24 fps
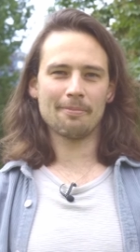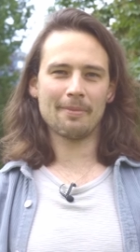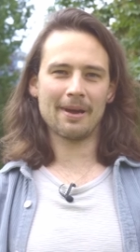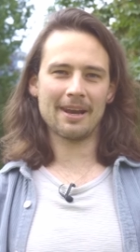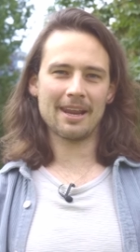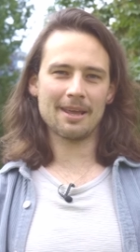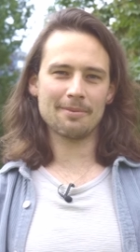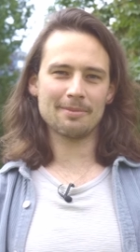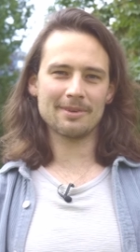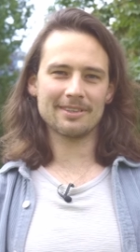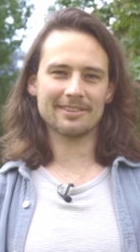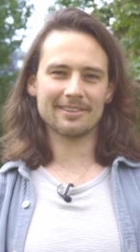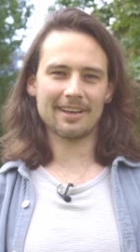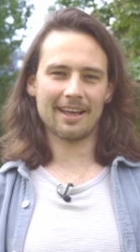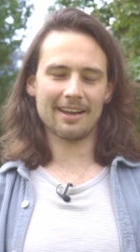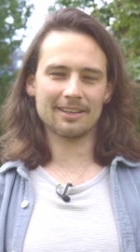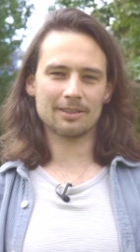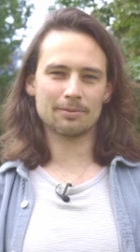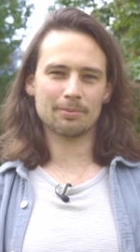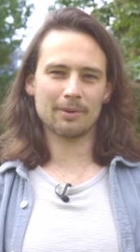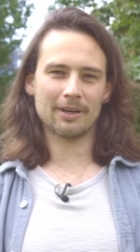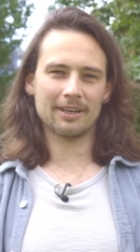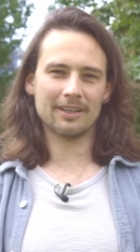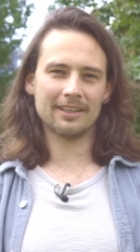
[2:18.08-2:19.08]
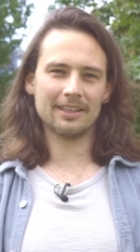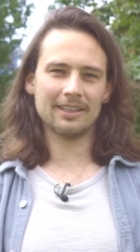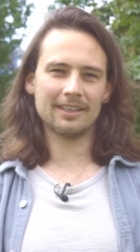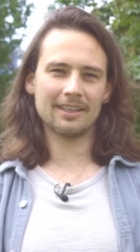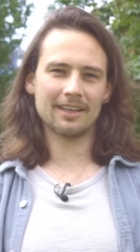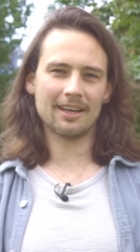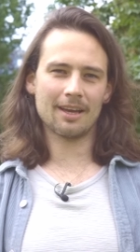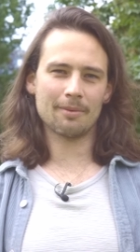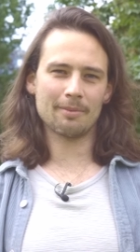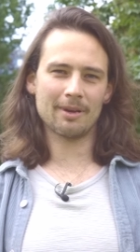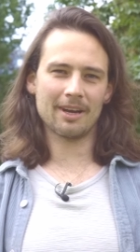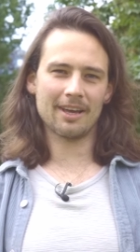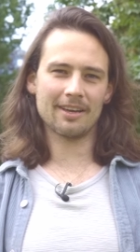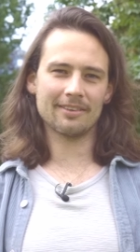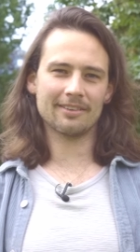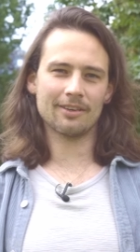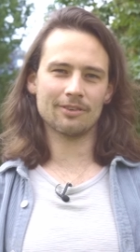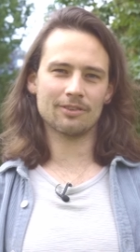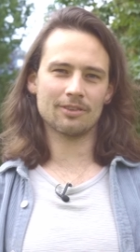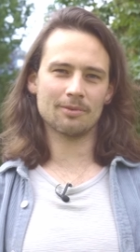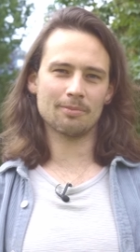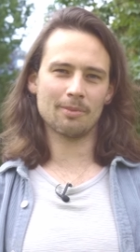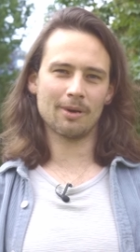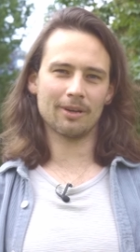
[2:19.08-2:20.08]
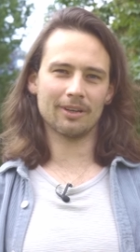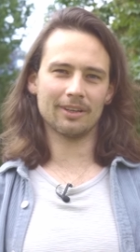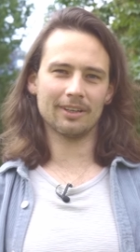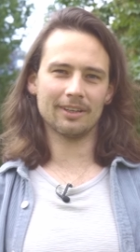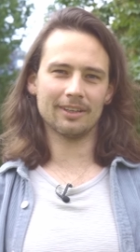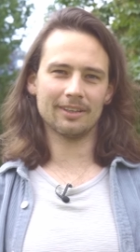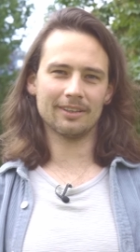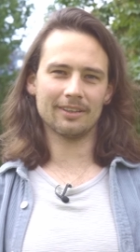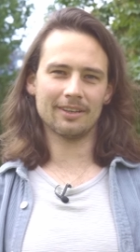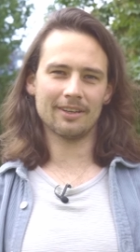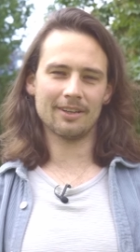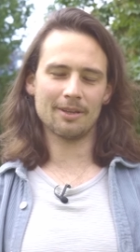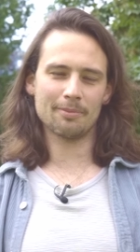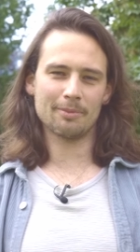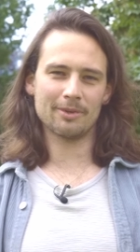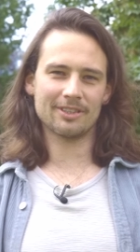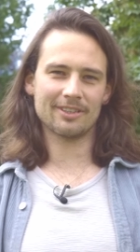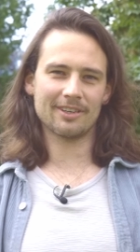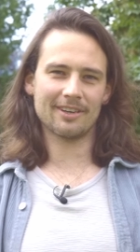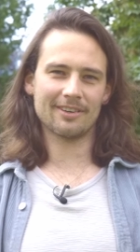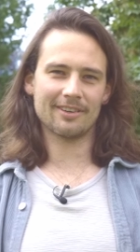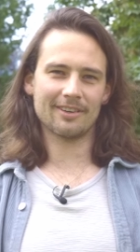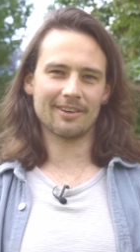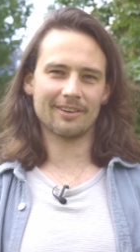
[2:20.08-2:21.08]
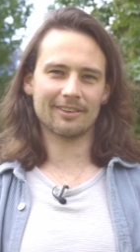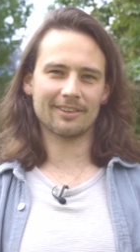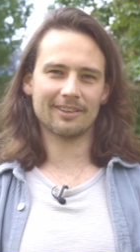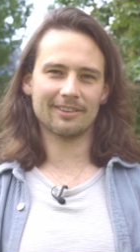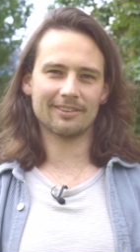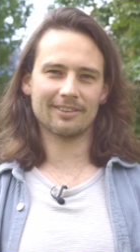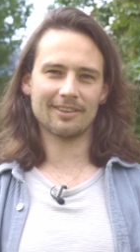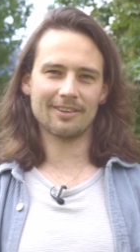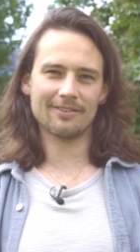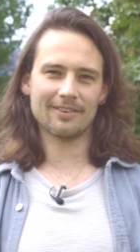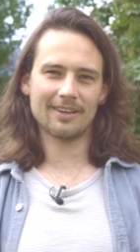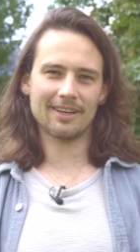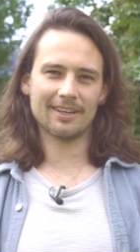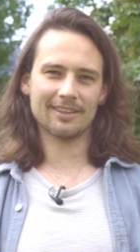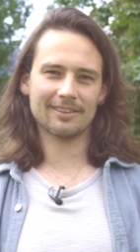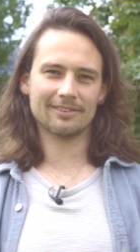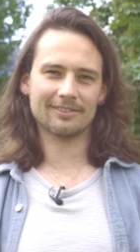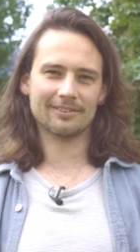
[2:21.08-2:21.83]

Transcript: My name is Alex Bradley. I'm an ice ocean modeller at the British Antarctic Survey.